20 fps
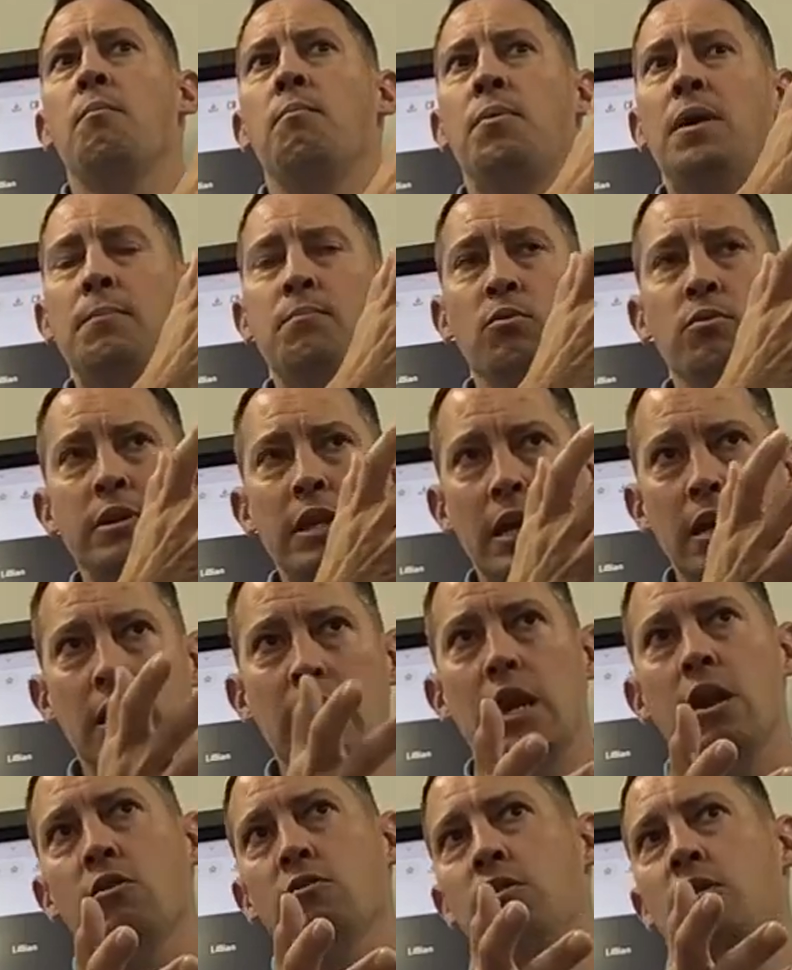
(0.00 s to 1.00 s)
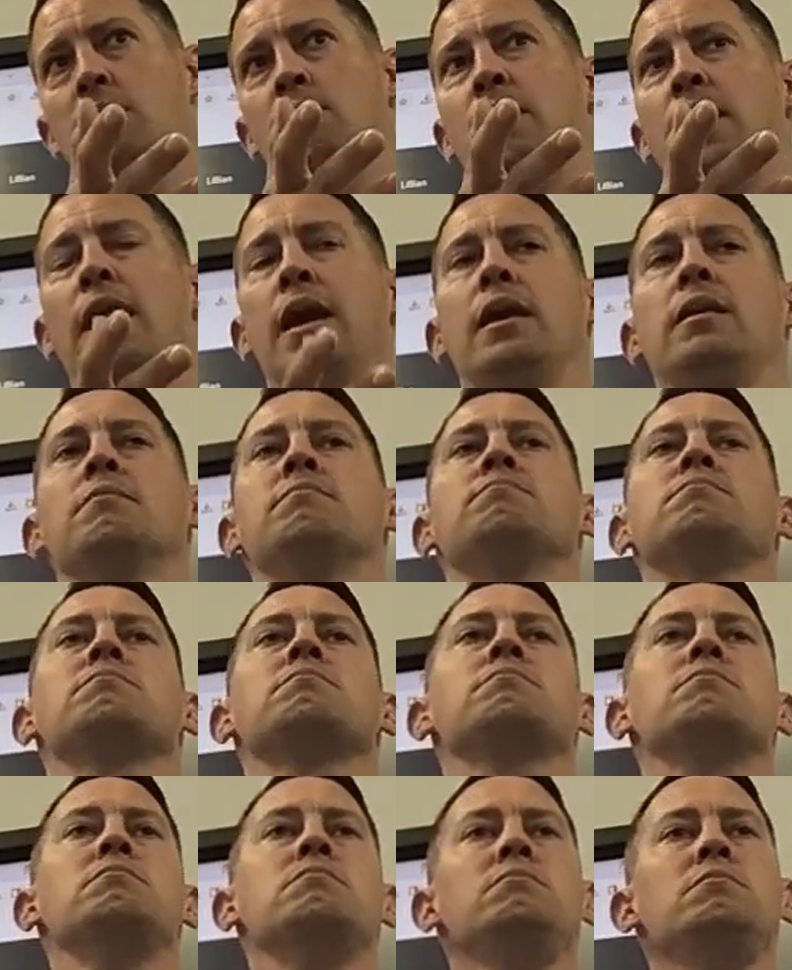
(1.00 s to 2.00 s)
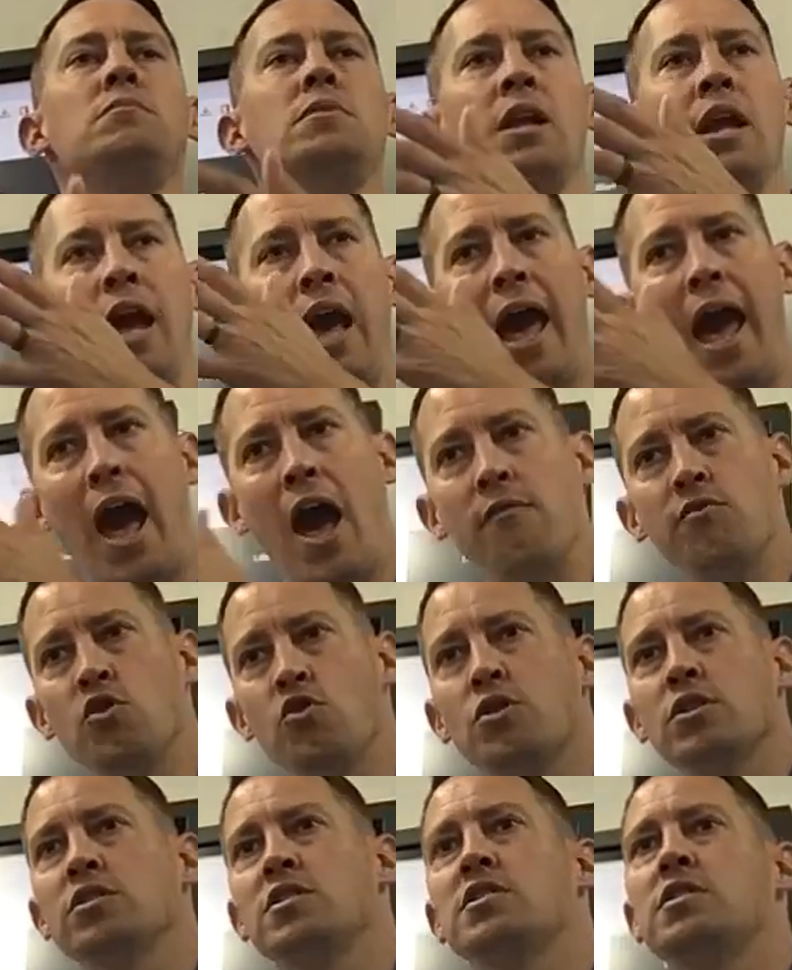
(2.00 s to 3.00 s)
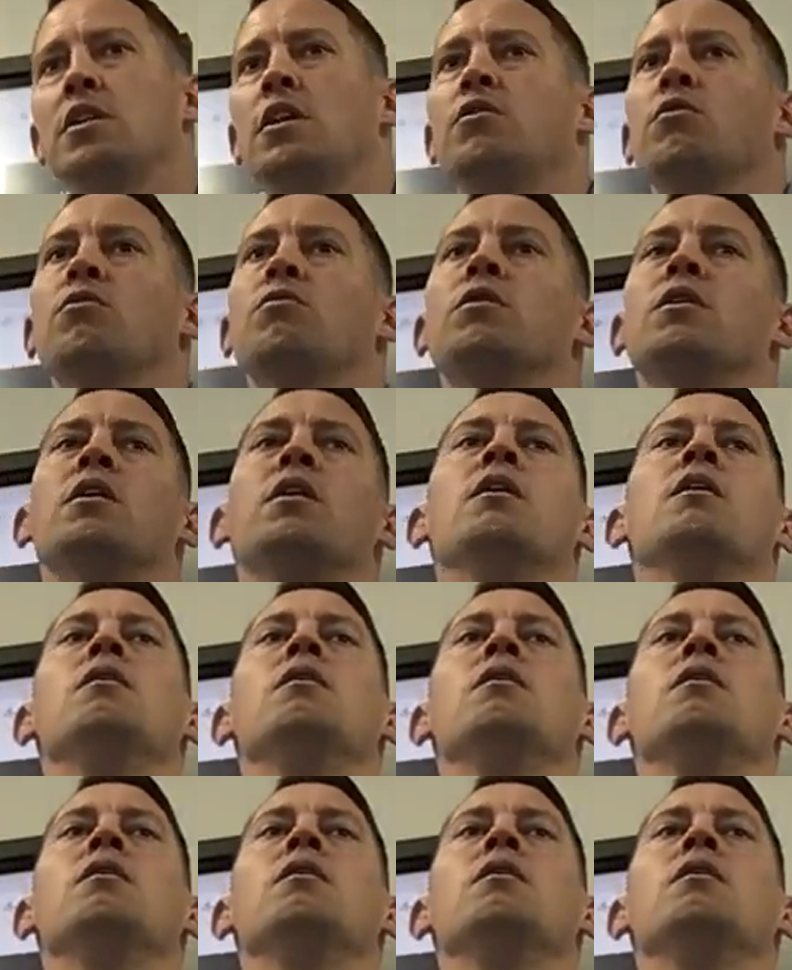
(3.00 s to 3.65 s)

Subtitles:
People need to hear the debate. Have you considered?